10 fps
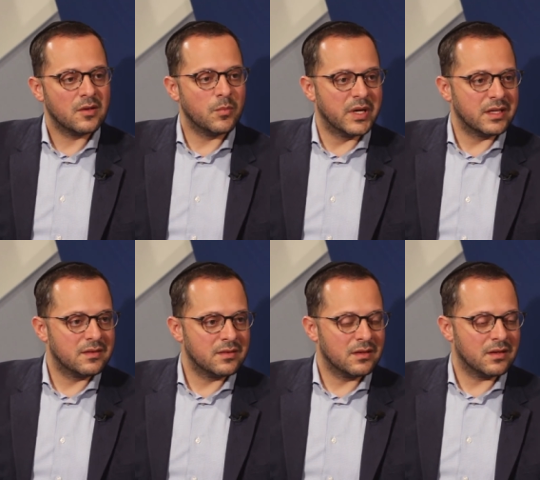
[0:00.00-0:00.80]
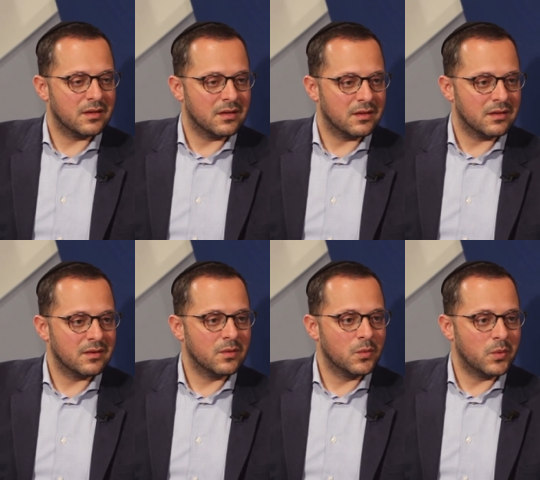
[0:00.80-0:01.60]
but uh,
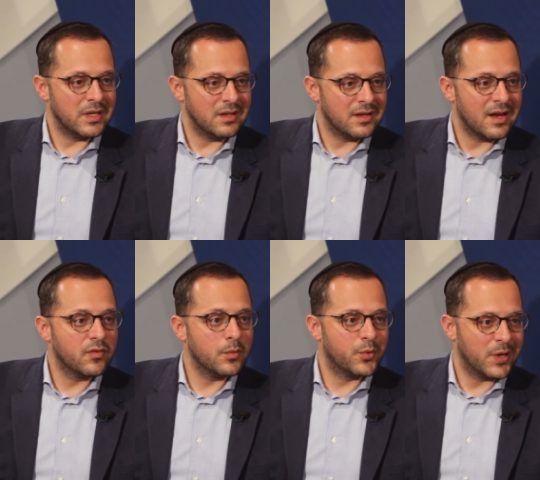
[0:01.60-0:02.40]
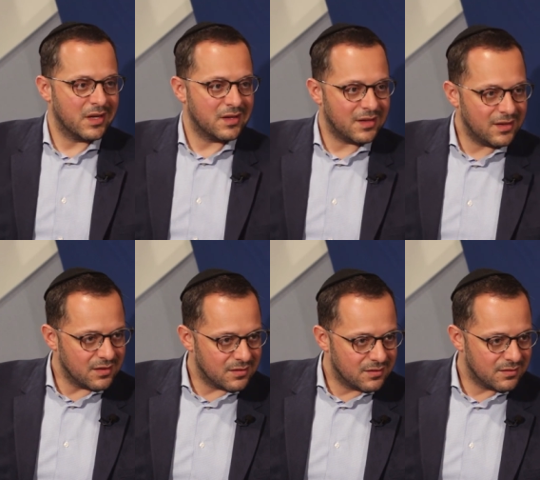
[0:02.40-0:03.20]
we never bring in a
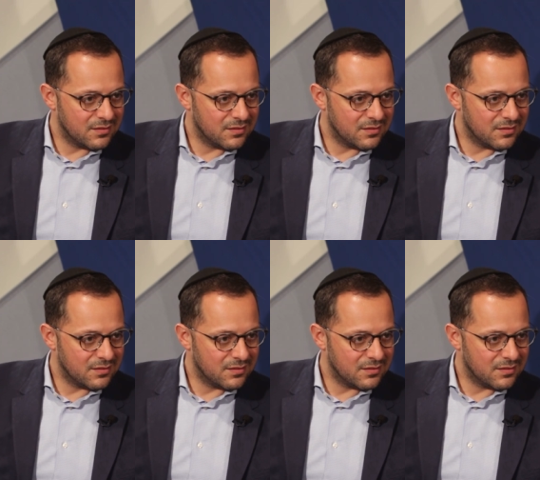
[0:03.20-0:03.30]
kid